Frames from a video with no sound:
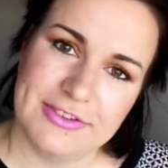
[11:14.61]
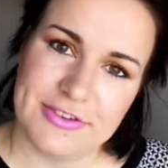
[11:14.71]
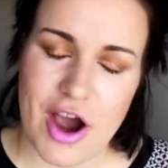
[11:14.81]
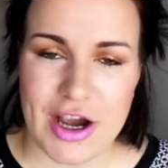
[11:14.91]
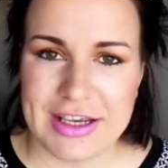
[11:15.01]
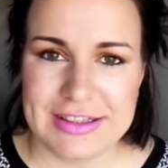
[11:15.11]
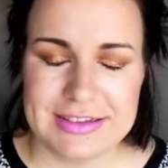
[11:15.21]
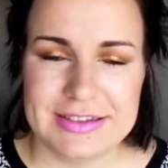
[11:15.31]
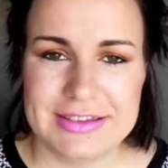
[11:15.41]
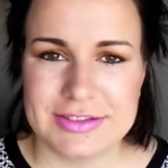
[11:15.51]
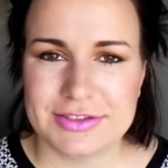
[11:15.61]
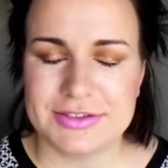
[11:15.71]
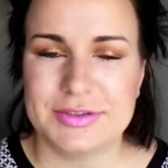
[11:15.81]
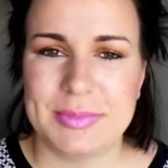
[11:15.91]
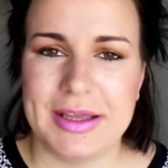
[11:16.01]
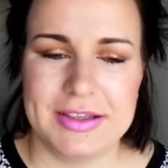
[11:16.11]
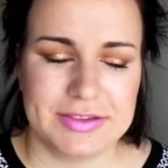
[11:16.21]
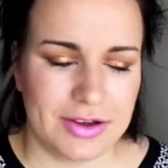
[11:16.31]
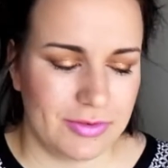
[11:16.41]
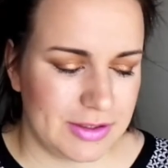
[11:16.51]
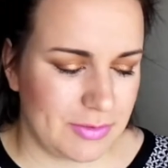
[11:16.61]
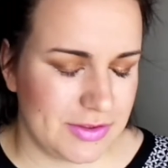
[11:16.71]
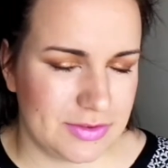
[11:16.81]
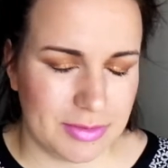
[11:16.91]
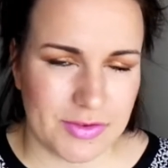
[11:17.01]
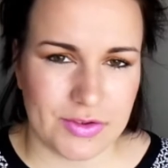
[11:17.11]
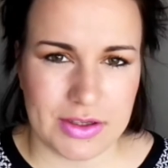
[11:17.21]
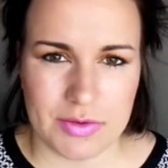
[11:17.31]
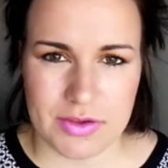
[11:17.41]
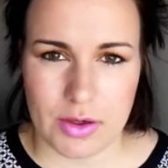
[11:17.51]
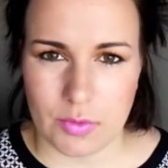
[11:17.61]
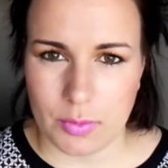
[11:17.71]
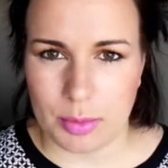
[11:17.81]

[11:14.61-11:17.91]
find, so to speak. So when I went to Amazon, I was like, oh,